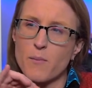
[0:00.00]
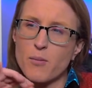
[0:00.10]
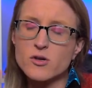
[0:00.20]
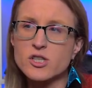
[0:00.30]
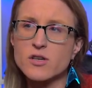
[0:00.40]

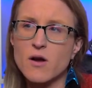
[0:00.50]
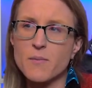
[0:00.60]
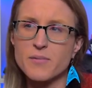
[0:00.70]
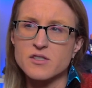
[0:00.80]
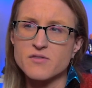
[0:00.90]
pushing her
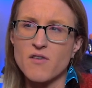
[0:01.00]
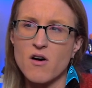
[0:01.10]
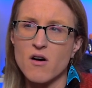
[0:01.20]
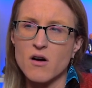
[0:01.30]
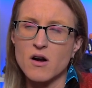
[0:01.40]
up this
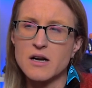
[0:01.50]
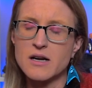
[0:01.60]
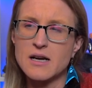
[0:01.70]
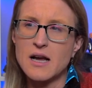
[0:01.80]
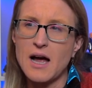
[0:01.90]
far,
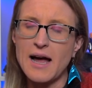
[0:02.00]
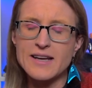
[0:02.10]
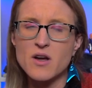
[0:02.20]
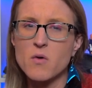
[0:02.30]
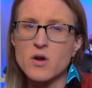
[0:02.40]
I
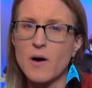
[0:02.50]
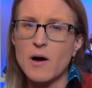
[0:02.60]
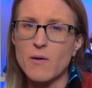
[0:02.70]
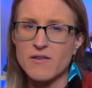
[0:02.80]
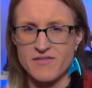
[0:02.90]
don't know
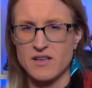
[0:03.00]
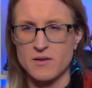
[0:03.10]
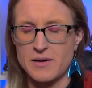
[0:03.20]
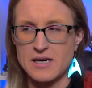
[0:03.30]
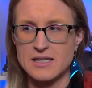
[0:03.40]
how I feel
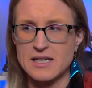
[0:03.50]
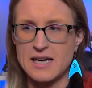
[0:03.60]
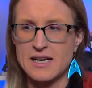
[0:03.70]
about it.